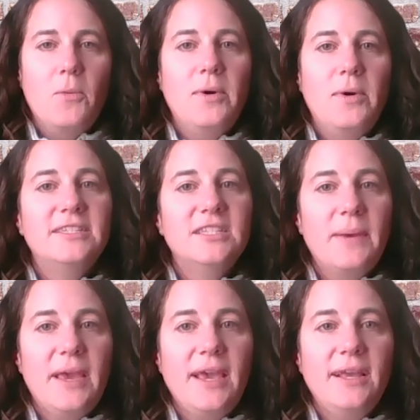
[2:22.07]
wages
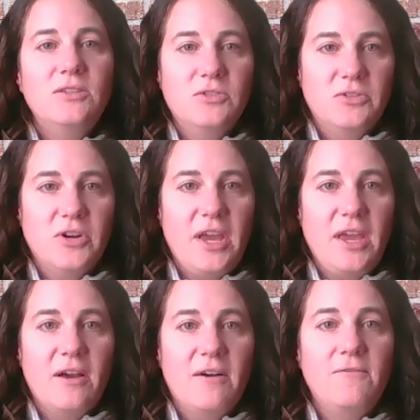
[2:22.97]
paid
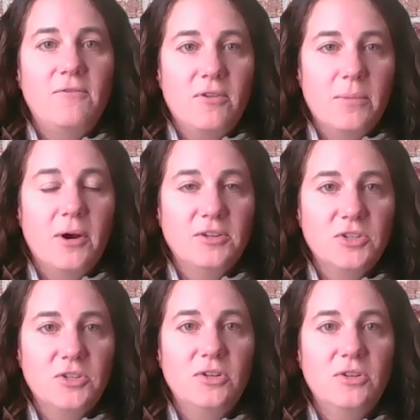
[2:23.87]
during a full or
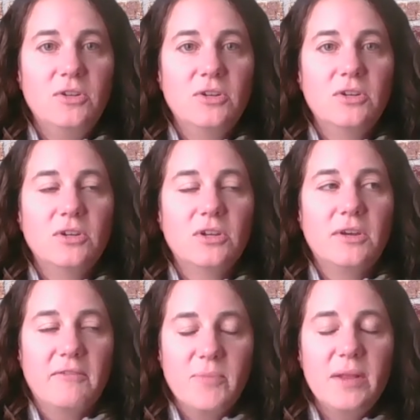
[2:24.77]
partial
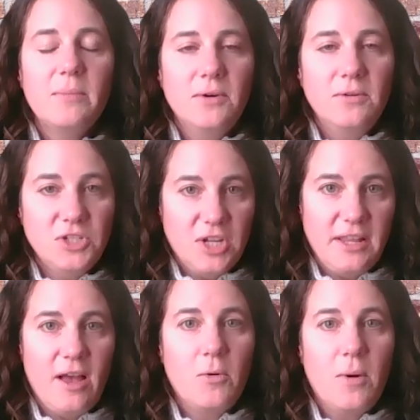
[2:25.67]
government-imposed
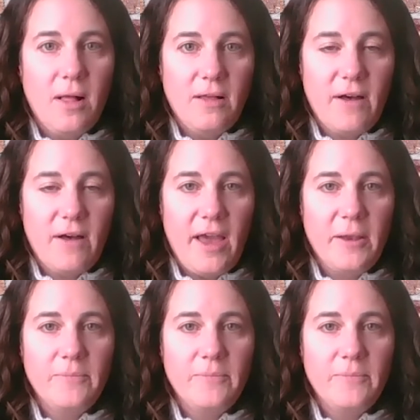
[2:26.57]
shutdown qualify.